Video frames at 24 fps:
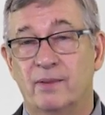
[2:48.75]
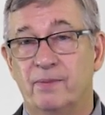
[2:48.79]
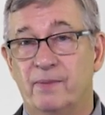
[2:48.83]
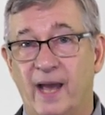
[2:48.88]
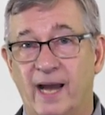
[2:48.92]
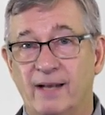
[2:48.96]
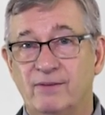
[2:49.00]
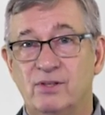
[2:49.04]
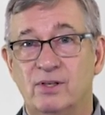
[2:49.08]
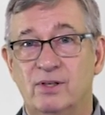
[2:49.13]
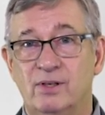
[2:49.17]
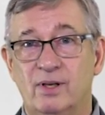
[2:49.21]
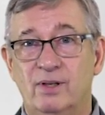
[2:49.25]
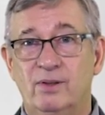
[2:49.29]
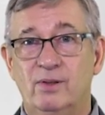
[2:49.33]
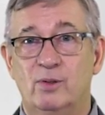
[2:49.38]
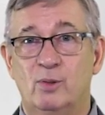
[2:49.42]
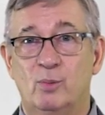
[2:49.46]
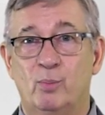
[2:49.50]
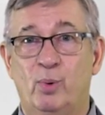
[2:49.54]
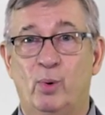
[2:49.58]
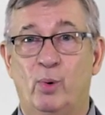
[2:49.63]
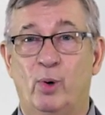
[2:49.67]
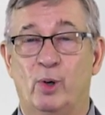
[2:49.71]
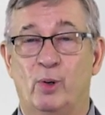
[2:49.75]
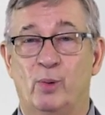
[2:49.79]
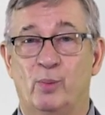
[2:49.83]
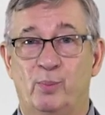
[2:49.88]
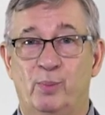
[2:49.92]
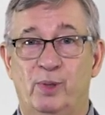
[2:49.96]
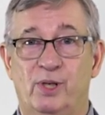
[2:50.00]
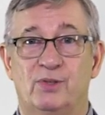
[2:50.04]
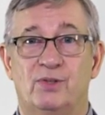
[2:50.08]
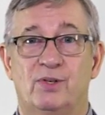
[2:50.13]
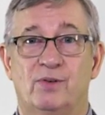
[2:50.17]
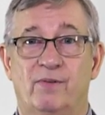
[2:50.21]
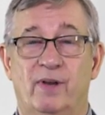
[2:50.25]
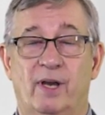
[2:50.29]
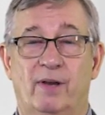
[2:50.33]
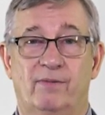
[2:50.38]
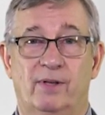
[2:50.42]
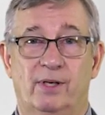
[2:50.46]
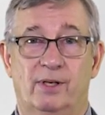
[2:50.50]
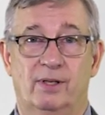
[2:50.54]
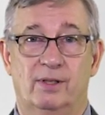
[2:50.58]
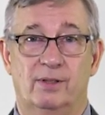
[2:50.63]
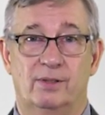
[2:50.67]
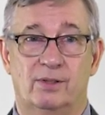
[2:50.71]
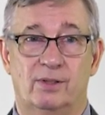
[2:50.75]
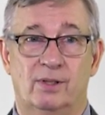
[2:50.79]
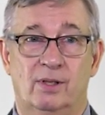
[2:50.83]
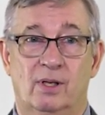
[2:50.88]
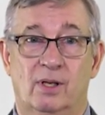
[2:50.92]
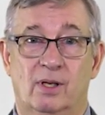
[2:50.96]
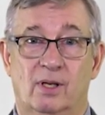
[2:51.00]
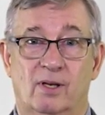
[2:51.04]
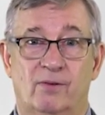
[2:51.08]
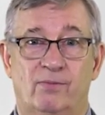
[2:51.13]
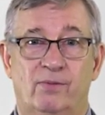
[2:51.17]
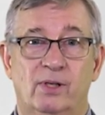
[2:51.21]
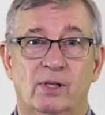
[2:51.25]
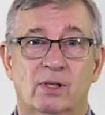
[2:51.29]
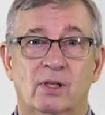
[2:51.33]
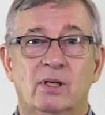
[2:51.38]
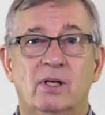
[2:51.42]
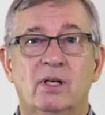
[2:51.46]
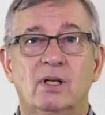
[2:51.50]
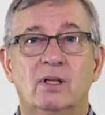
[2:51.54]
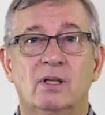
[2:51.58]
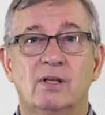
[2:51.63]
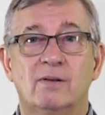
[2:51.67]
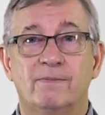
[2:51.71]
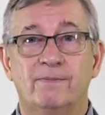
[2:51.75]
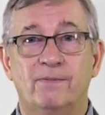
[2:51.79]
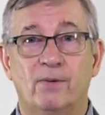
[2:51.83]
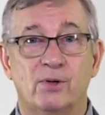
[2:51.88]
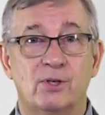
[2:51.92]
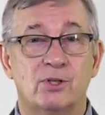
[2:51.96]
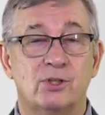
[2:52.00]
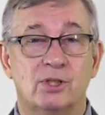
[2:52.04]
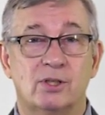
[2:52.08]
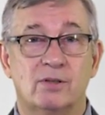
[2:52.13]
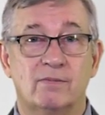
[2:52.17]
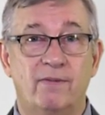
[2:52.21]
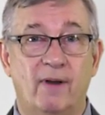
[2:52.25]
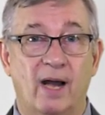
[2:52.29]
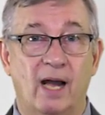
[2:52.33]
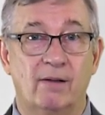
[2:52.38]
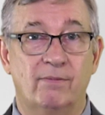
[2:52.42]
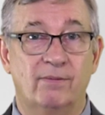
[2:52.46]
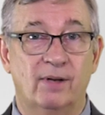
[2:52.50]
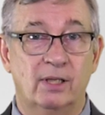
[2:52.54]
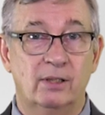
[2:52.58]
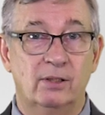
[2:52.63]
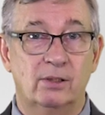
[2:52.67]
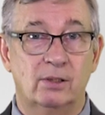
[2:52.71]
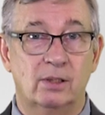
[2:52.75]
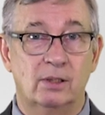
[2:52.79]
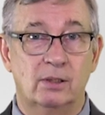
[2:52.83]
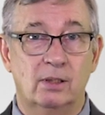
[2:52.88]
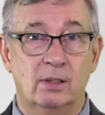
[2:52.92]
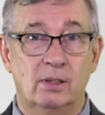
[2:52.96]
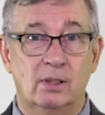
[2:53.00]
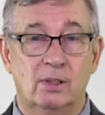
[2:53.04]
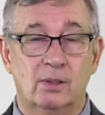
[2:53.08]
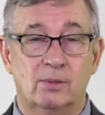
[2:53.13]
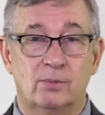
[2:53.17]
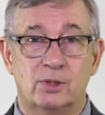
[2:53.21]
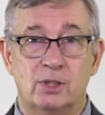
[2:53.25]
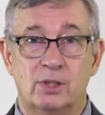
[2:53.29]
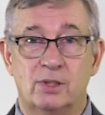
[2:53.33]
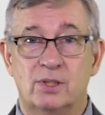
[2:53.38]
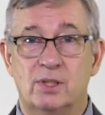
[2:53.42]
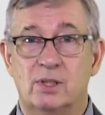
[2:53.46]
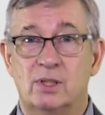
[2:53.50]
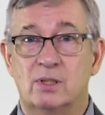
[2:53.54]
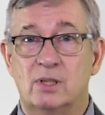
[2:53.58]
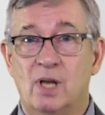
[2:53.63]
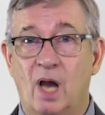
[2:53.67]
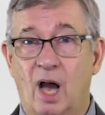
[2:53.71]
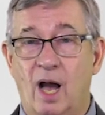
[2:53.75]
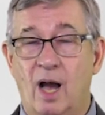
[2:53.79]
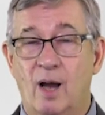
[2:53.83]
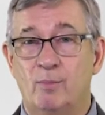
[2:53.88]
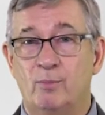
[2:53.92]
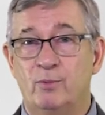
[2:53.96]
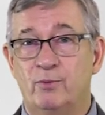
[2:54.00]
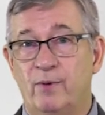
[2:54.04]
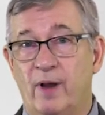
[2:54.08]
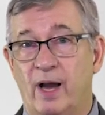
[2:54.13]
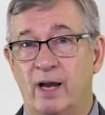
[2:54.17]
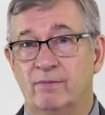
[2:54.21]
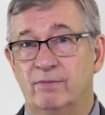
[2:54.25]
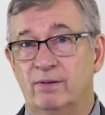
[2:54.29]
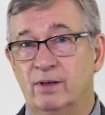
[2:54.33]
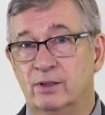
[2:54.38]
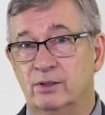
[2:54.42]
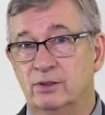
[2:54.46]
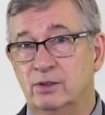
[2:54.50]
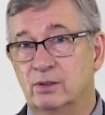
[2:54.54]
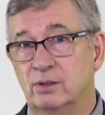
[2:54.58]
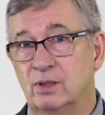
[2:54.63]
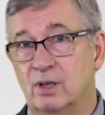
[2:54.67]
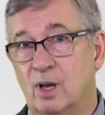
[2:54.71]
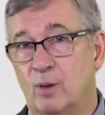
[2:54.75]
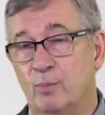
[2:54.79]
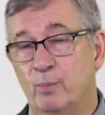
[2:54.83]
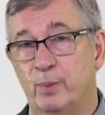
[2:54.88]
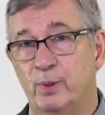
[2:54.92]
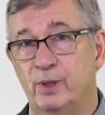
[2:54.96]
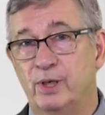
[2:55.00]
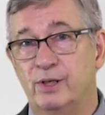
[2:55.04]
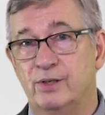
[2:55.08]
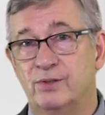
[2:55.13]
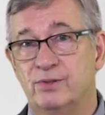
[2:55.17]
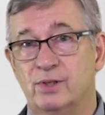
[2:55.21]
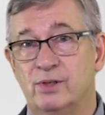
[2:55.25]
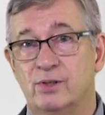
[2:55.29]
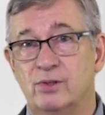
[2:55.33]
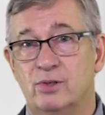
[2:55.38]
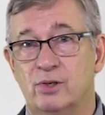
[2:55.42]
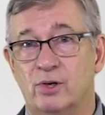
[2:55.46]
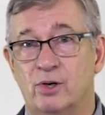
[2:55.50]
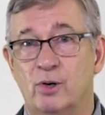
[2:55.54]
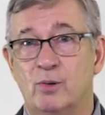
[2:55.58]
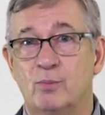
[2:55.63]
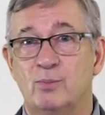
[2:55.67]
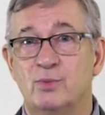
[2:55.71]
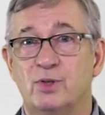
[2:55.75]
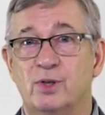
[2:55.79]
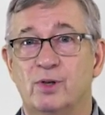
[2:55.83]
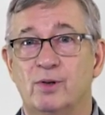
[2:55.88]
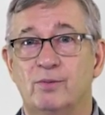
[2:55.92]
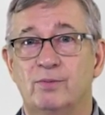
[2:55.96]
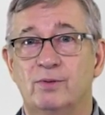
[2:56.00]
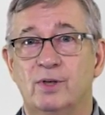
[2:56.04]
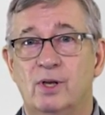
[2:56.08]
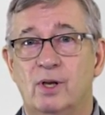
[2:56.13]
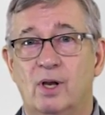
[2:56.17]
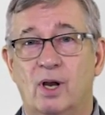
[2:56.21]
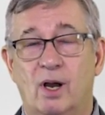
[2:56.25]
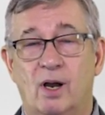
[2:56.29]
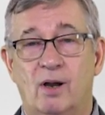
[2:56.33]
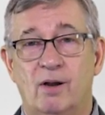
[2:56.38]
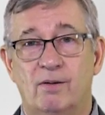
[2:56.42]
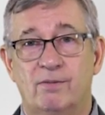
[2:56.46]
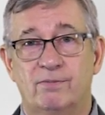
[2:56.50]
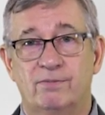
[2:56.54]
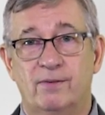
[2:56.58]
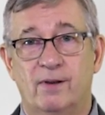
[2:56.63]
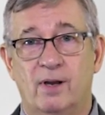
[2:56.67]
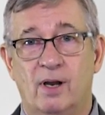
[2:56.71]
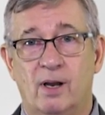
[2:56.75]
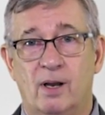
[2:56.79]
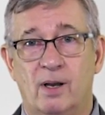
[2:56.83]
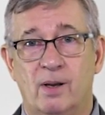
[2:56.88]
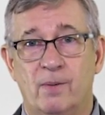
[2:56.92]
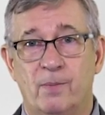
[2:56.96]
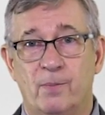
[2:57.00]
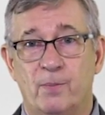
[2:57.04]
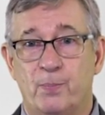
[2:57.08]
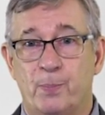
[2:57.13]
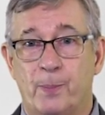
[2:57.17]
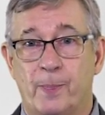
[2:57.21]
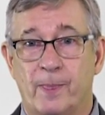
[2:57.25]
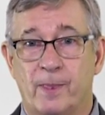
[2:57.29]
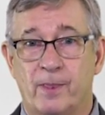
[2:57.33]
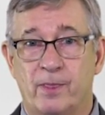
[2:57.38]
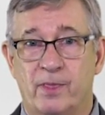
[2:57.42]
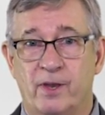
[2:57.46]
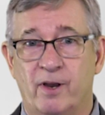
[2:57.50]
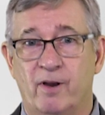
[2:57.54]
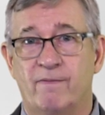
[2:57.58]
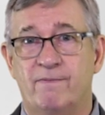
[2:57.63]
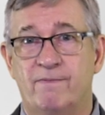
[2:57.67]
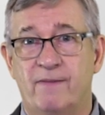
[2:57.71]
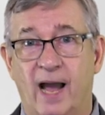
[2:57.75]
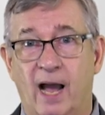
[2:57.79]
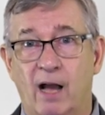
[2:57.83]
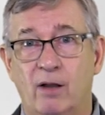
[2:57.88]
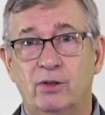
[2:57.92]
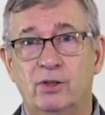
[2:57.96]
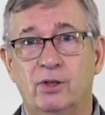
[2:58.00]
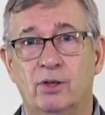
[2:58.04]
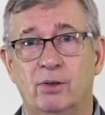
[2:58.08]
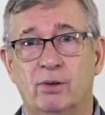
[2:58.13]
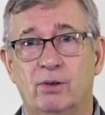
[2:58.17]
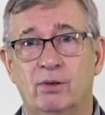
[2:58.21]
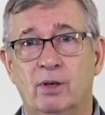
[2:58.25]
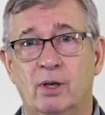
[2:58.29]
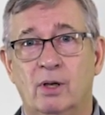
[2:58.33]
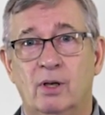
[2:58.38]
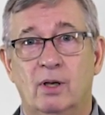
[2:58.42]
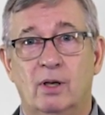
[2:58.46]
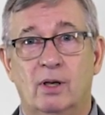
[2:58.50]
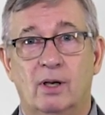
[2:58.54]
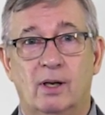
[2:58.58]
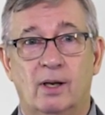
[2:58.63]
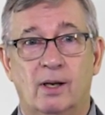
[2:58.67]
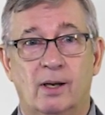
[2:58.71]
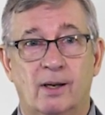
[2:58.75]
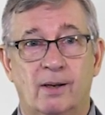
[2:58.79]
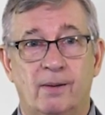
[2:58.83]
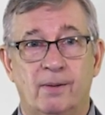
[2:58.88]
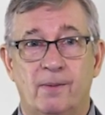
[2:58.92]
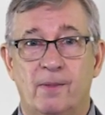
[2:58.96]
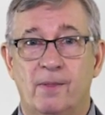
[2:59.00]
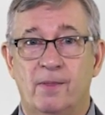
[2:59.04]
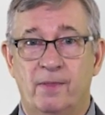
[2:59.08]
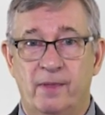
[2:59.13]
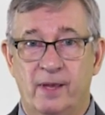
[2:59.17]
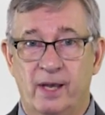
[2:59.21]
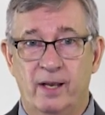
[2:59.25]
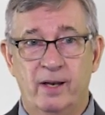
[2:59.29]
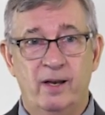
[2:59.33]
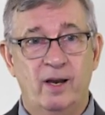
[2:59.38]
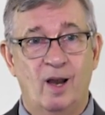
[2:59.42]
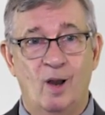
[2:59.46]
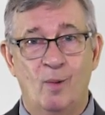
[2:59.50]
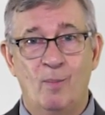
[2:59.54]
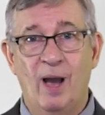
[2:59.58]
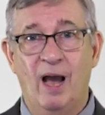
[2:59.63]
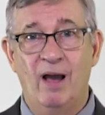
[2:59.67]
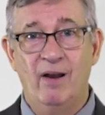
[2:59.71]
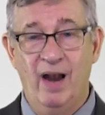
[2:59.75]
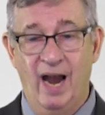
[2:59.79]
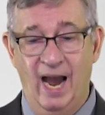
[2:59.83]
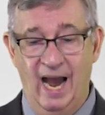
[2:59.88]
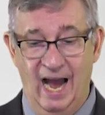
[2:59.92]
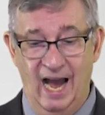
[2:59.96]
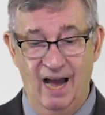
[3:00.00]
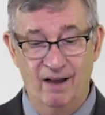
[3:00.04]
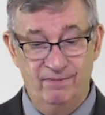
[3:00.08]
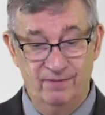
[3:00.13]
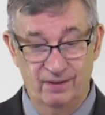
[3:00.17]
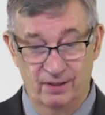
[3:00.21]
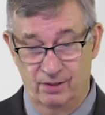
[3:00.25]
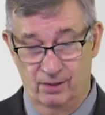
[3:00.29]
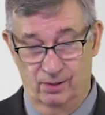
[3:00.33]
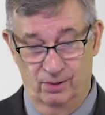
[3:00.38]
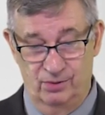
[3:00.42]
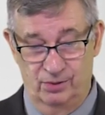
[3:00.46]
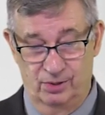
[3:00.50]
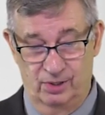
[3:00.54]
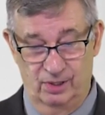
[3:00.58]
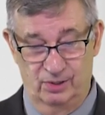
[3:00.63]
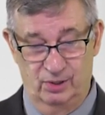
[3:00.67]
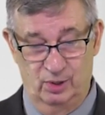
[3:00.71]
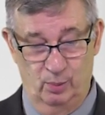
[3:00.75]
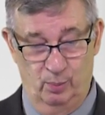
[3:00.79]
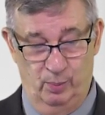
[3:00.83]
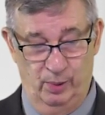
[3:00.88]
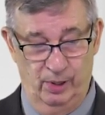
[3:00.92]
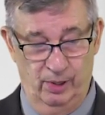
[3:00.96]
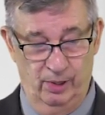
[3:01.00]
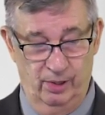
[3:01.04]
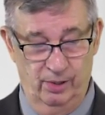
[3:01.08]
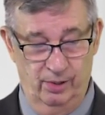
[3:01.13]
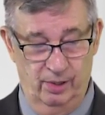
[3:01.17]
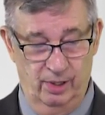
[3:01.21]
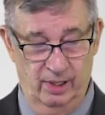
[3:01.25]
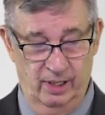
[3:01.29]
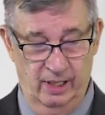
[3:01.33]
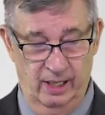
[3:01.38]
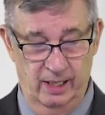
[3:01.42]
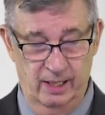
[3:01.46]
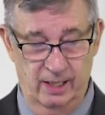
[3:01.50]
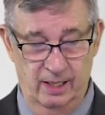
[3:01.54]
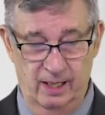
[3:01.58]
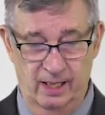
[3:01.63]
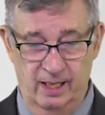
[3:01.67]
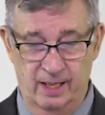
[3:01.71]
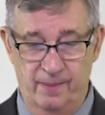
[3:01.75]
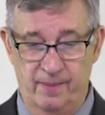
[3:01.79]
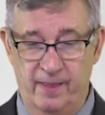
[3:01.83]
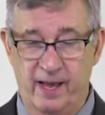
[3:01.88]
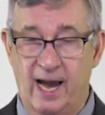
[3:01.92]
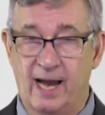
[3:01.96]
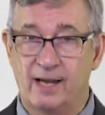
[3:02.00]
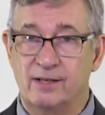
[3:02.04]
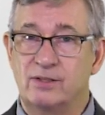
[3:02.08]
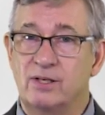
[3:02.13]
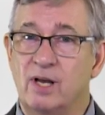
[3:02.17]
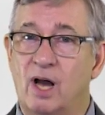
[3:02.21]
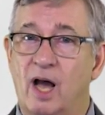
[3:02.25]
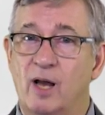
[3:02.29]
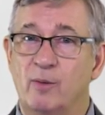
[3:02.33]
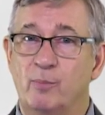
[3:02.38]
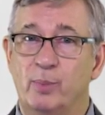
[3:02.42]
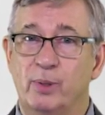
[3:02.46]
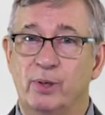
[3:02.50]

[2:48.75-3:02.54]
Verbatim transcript: That's another important piece of evidence. If we look at the Fortune 500, which is the top 500 companies in terms of of uh, their value, uh, then about half of those disappeared in, in that time